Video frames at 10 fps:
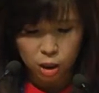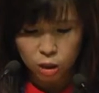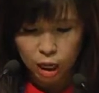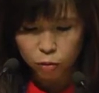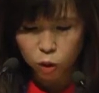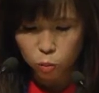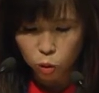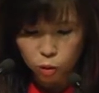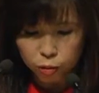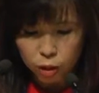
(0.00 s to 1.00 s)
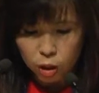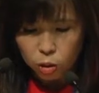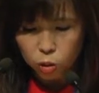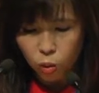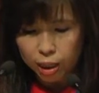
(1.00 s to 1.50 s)
You have to move
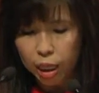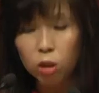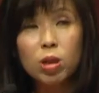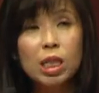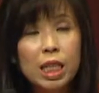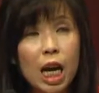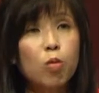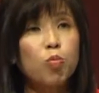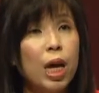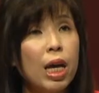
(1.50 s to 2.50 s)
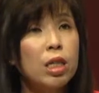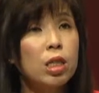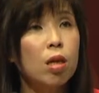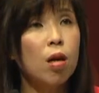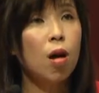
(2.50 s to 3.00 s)
to one that you detect
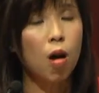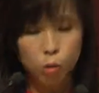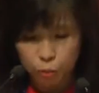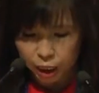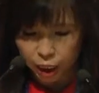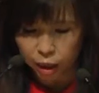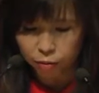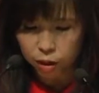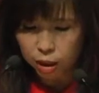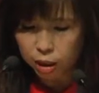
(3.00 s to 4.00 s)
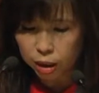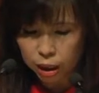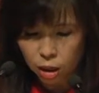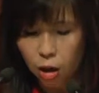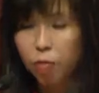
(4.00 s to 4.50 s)
based on
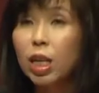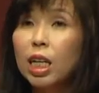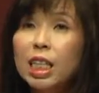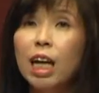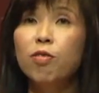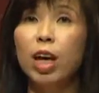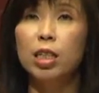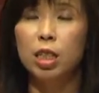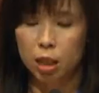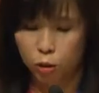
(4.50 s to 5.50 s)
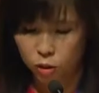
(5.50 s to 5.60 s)
behaviors of the attack vector.